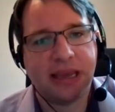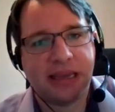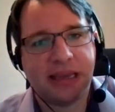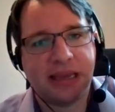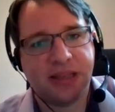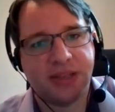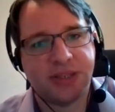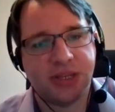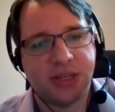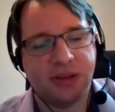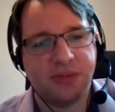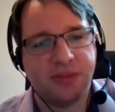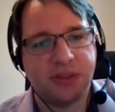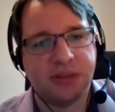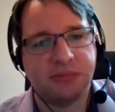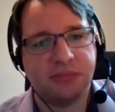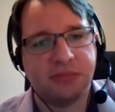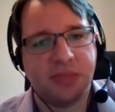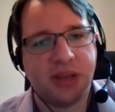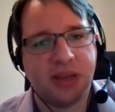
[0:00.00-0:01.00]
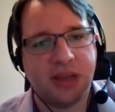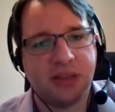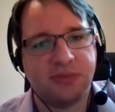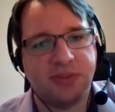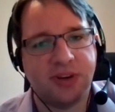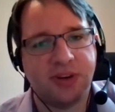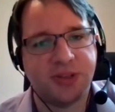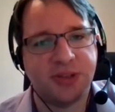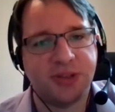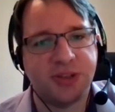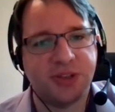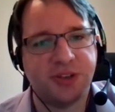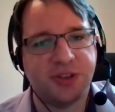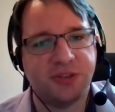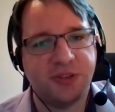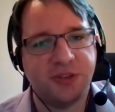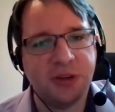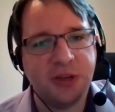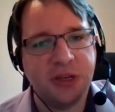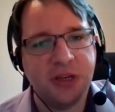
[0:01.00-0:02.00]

and serving the residents of